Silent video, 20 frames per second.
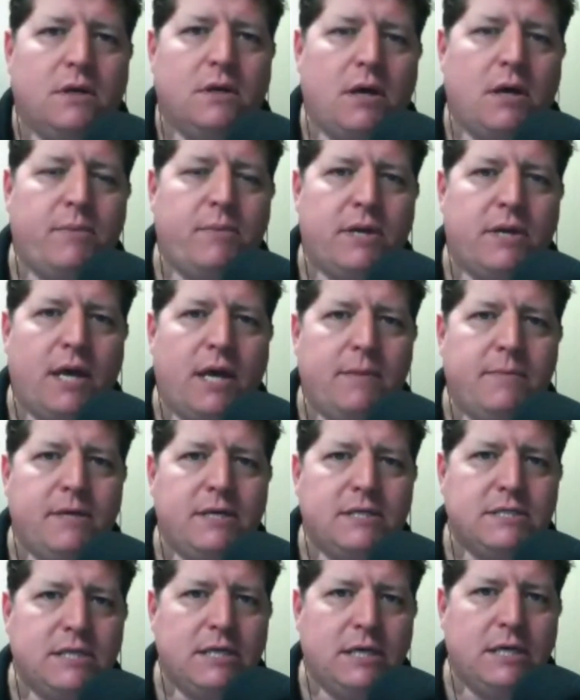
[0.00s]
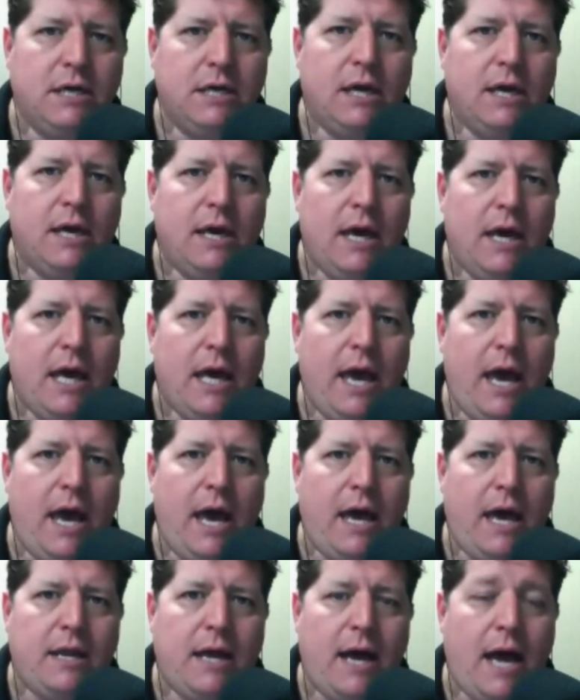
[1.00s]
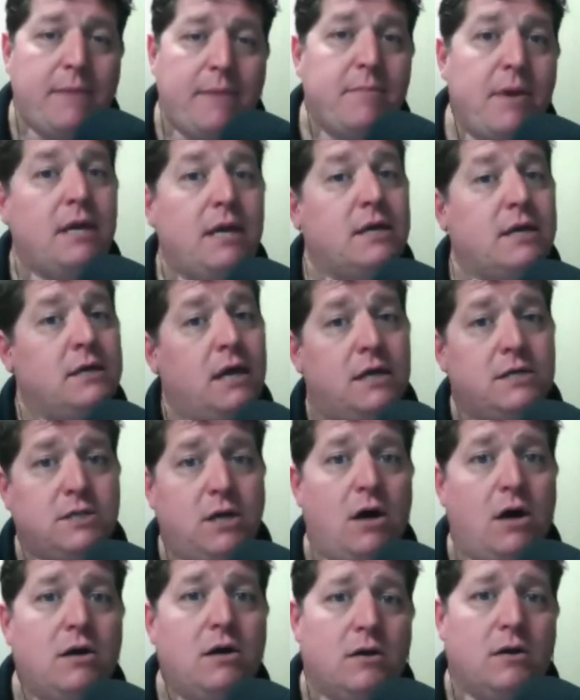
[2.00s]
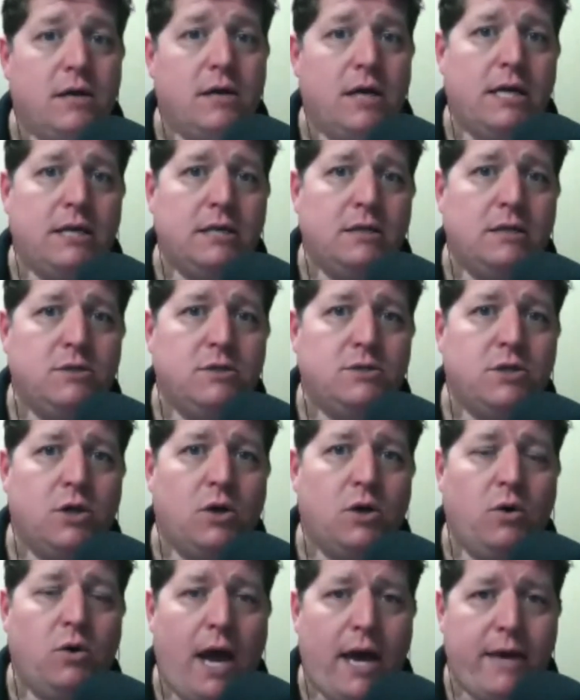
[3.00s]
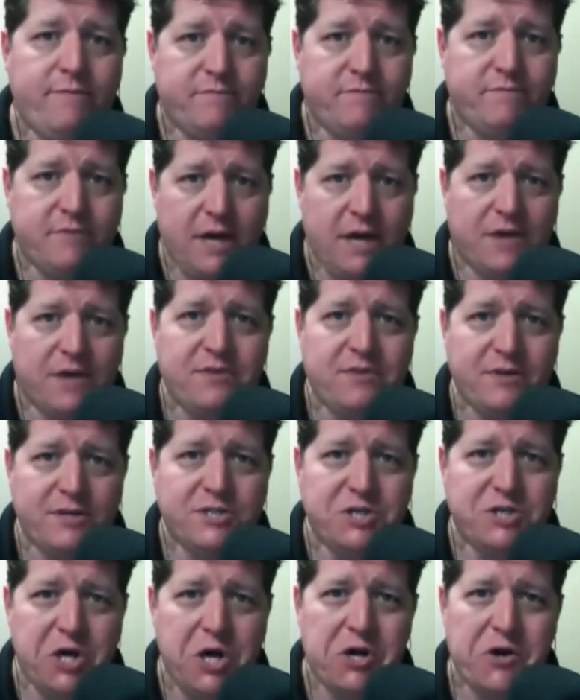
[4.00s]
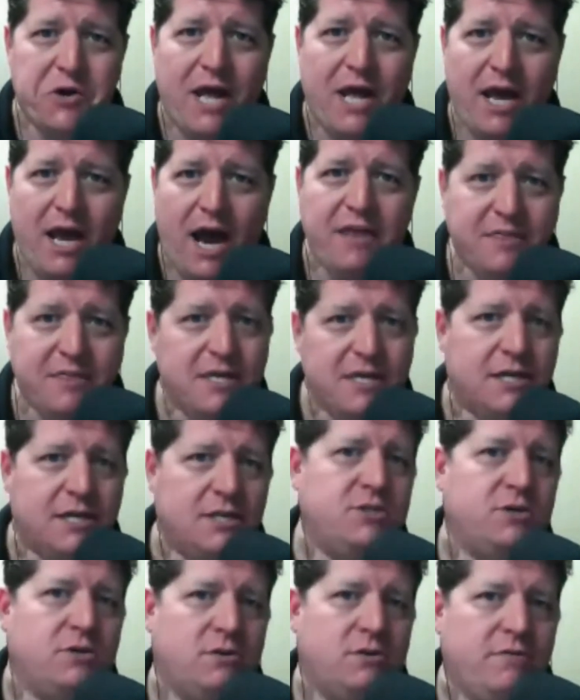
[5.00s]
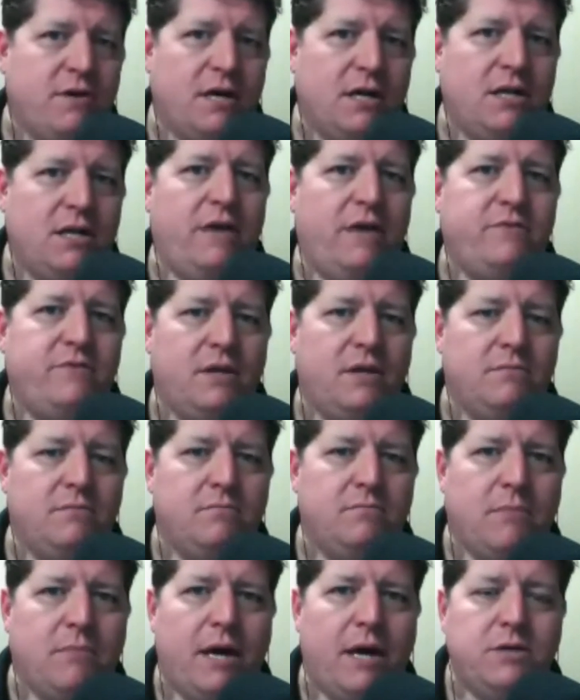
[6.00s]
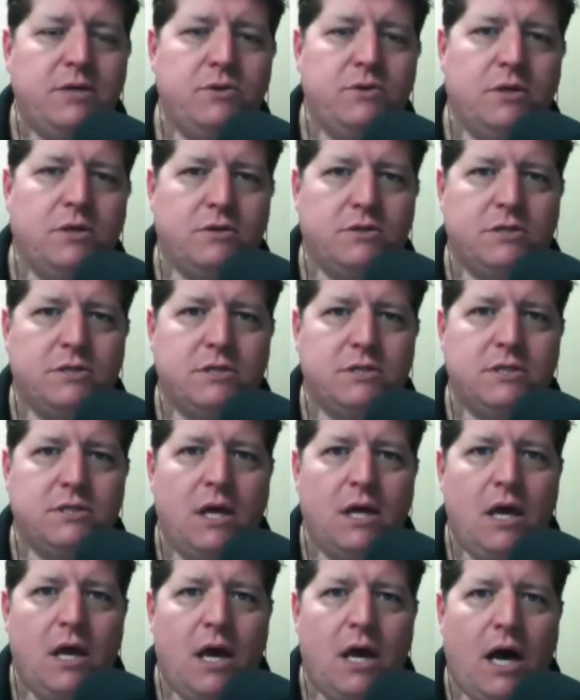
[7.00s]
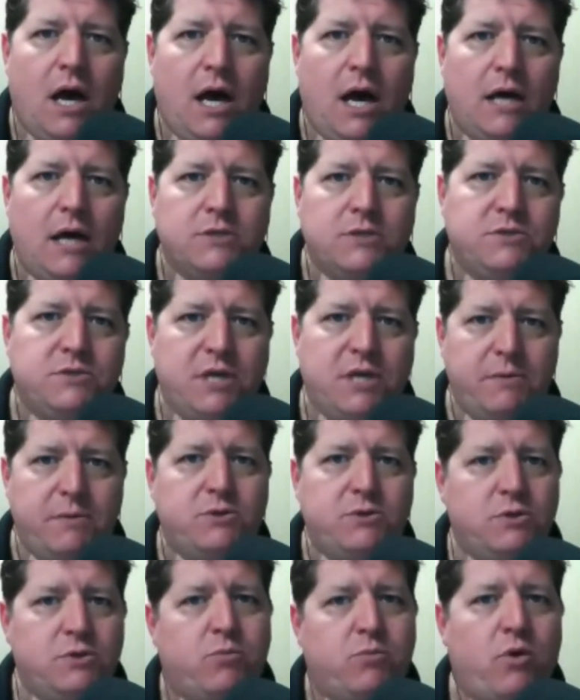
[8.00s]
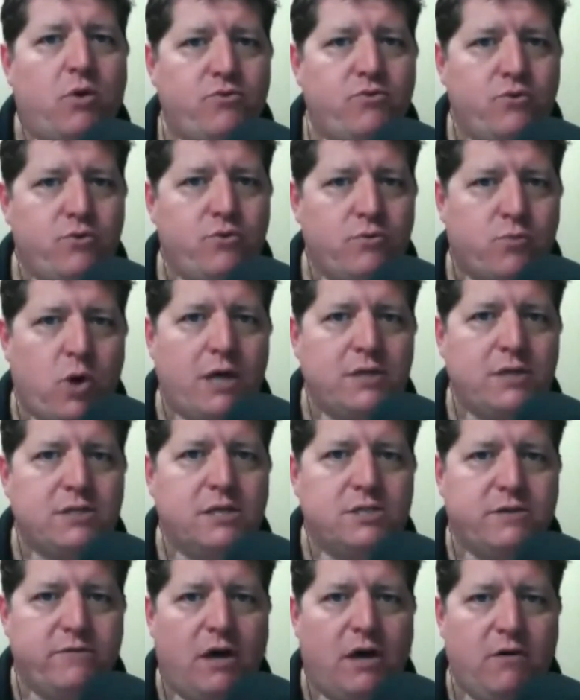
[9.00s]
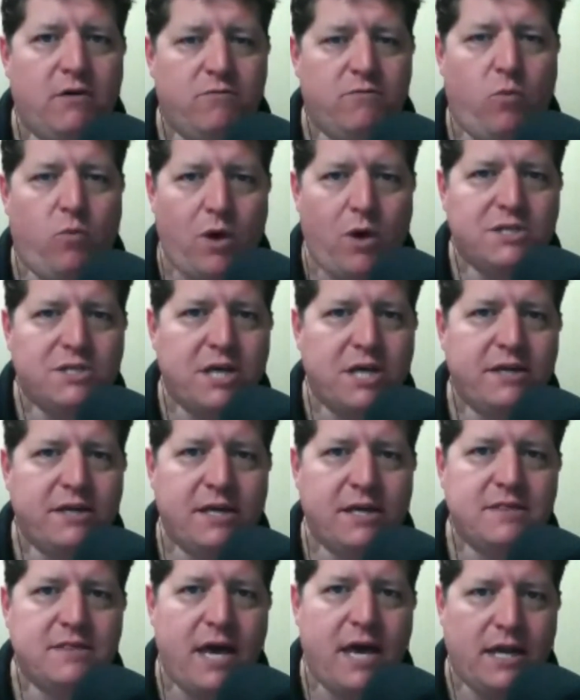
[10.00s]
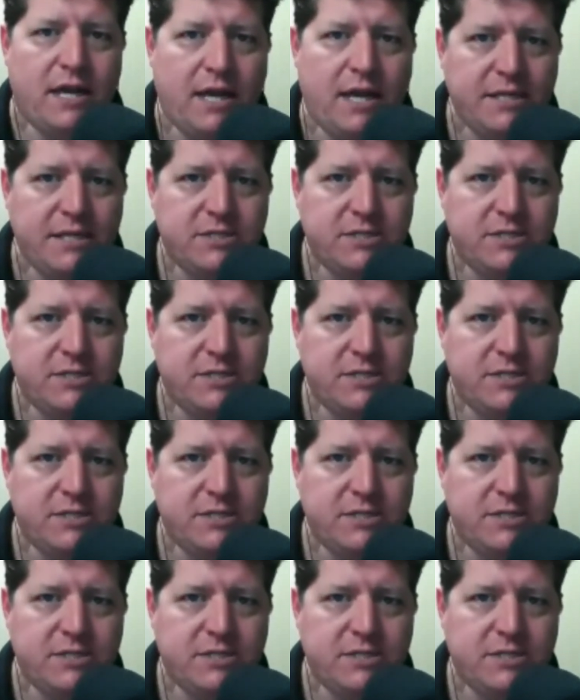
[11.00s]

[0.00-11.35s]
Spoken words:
company ABC, and I make a talker, and so I've got this talker, and I think it's certified, and I've done my due diligence. So take me through the process of once I get that and I